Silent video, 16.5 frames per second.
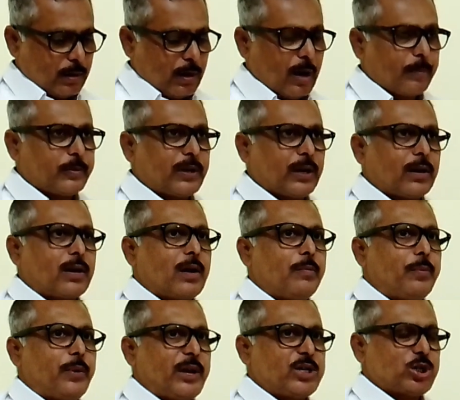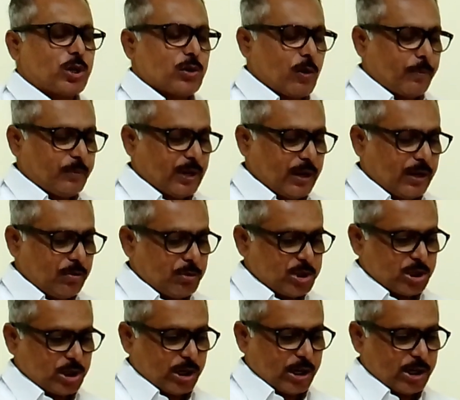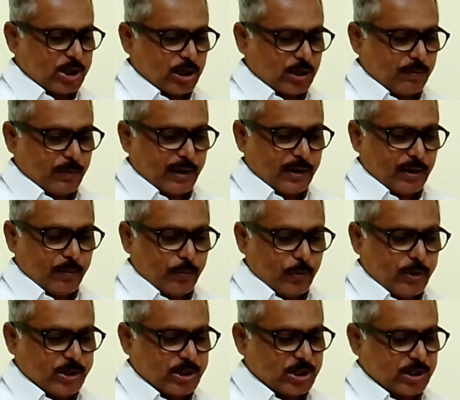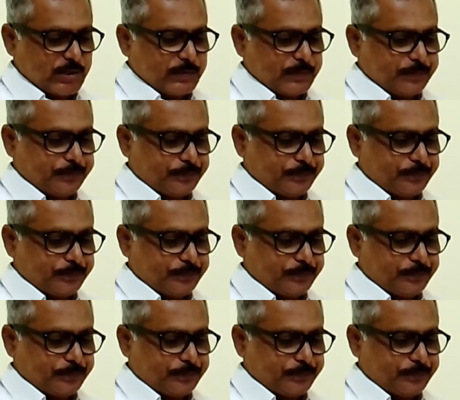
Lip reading: after completion of the investigation by the police